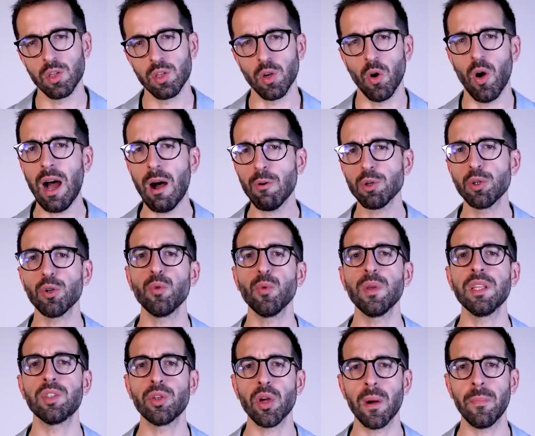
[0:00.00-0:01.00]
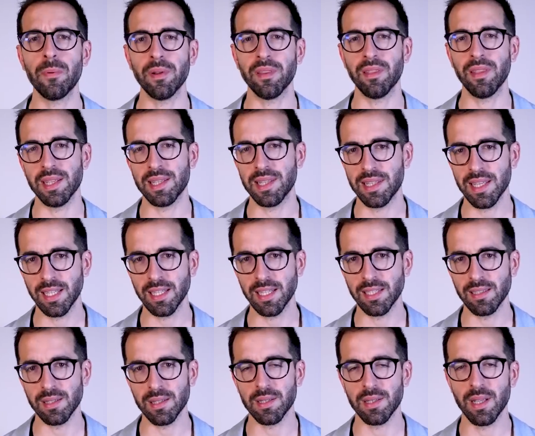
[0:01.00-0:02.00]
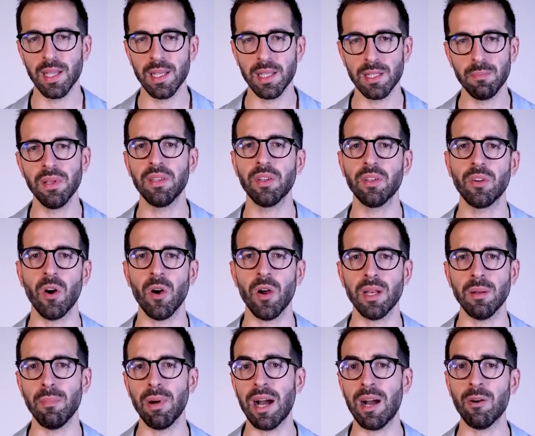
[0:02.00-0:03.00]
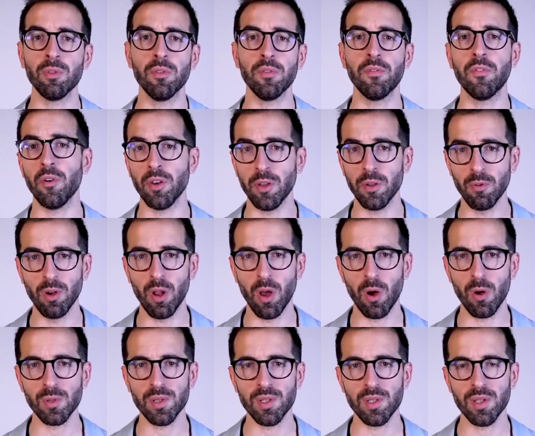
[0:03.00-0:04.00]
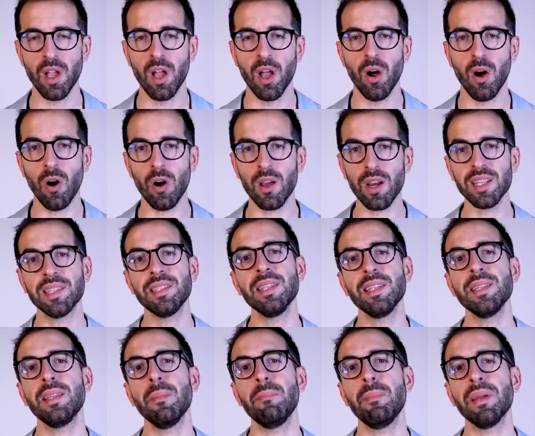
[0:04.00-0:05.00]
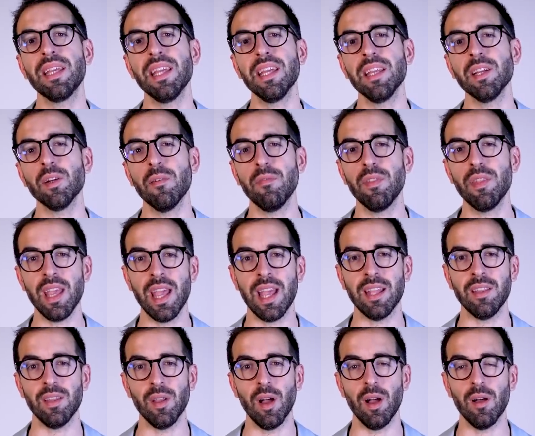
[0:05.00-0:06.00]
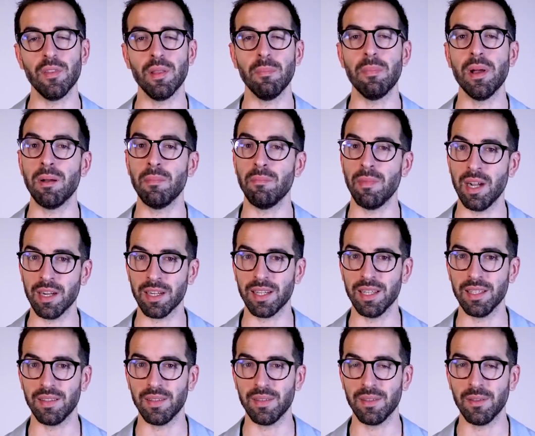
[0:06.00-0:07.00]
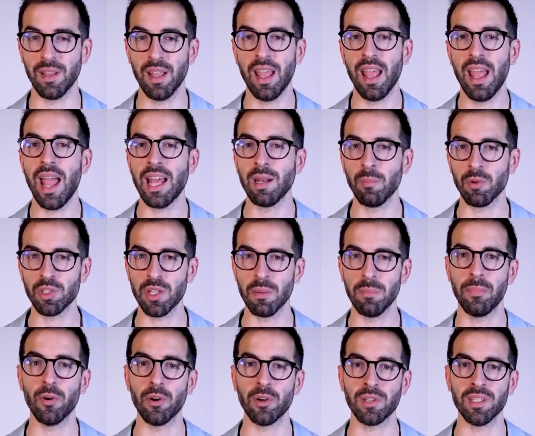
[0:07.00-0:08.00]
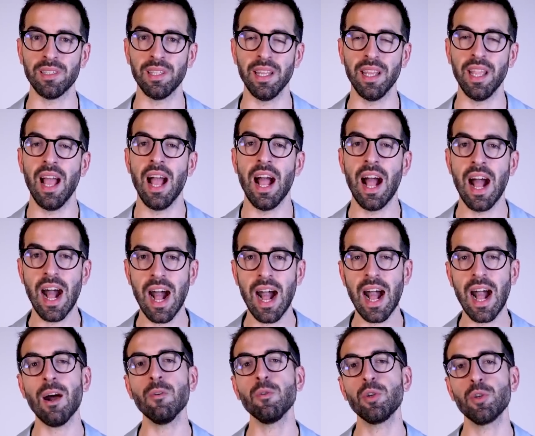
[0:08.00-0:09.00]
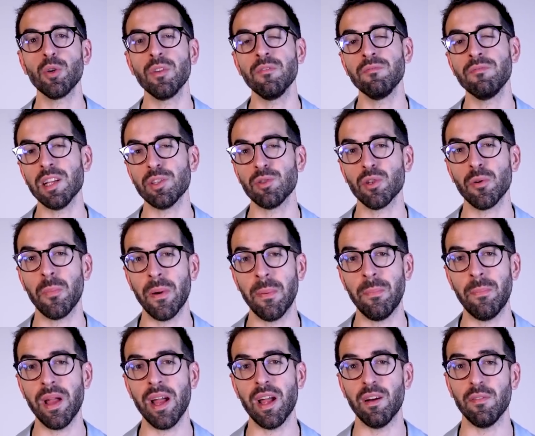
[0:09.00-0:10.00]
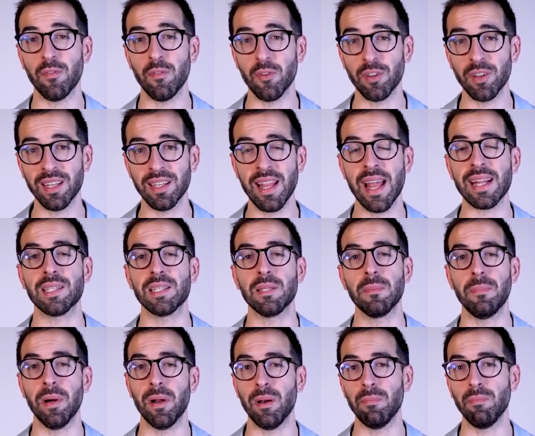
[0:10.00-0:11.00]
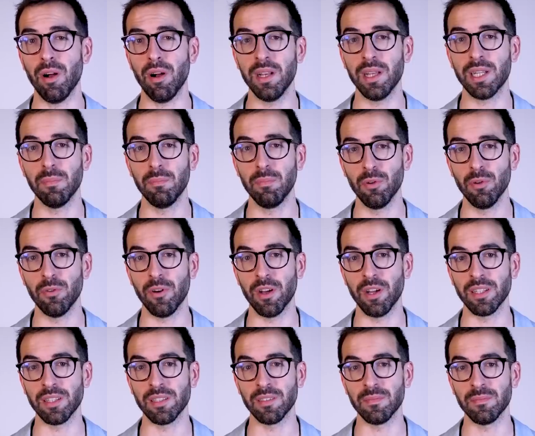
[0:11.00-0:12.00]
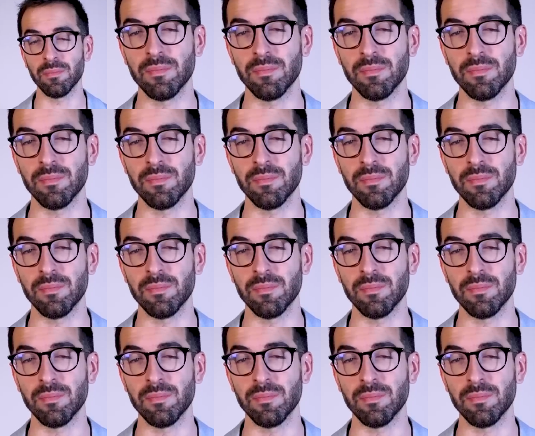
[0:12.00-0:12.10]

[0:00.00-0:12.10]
So how should we interpret these signals? Is Bitcoin bound for new lows? Or is this the beginning of the end of the bear market? And most importantly, how should investors prepare for the next parabolic bull run?